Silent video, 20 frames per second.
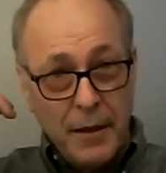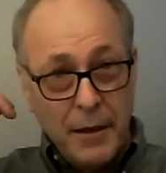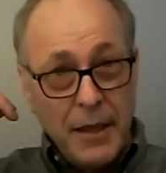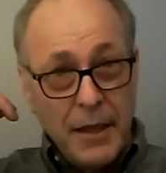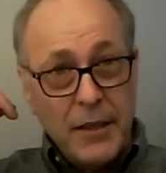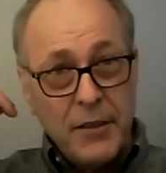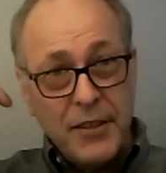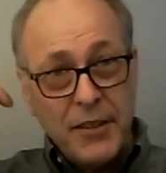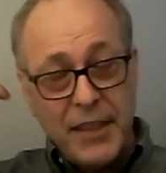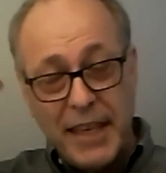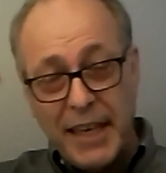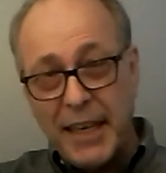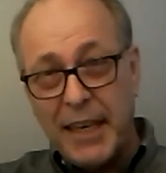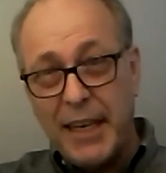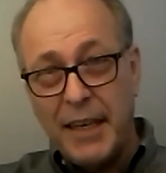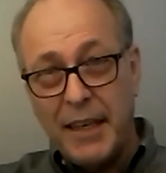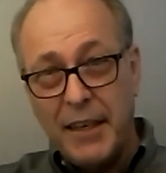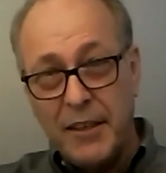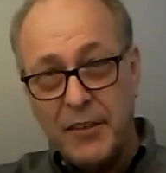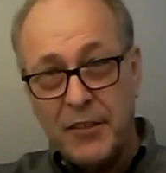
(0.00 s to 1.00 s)
His
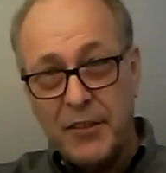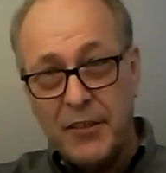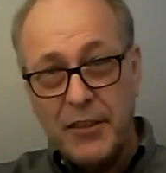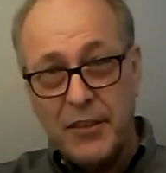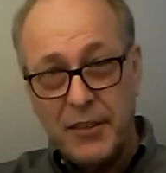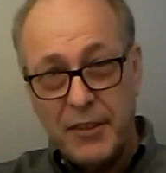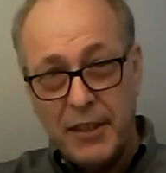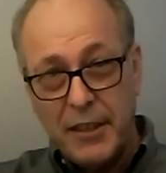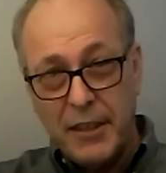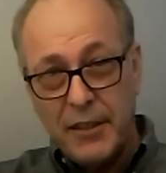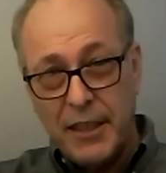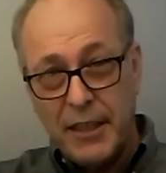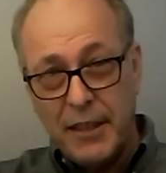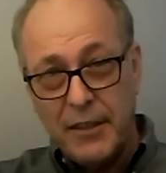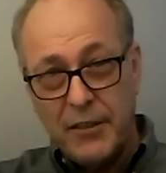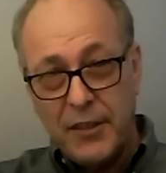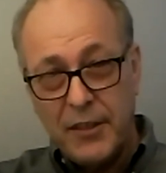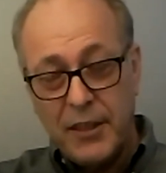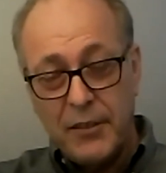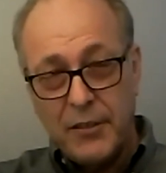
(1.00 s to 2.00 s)
thinking is
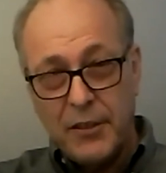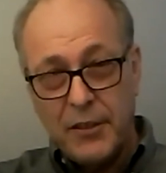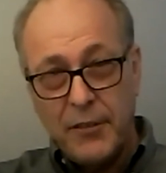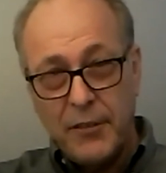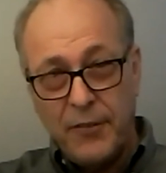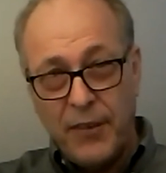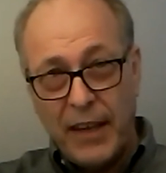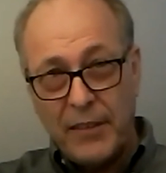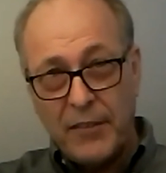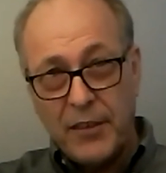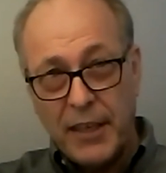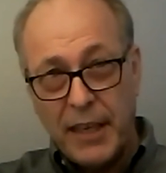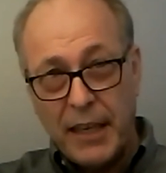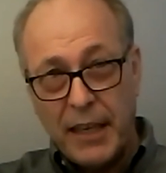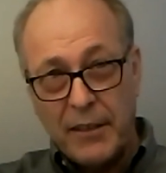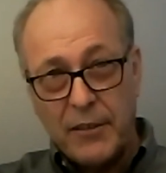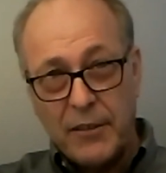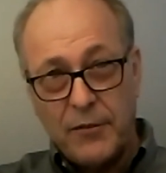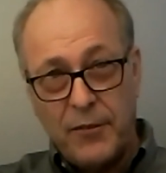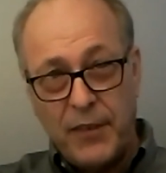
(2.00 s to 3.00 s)
his defense
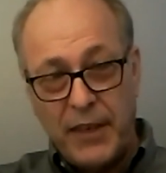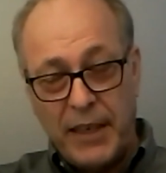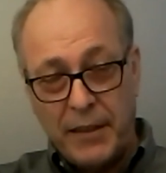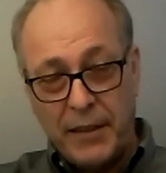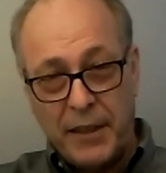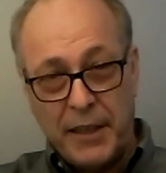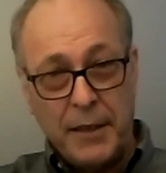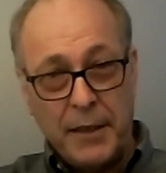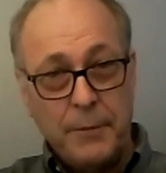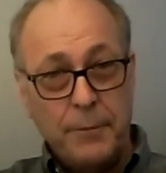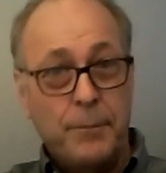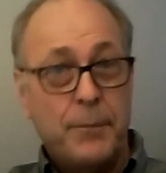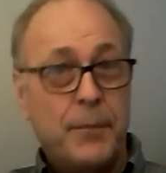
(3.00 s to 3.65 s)
against feeling.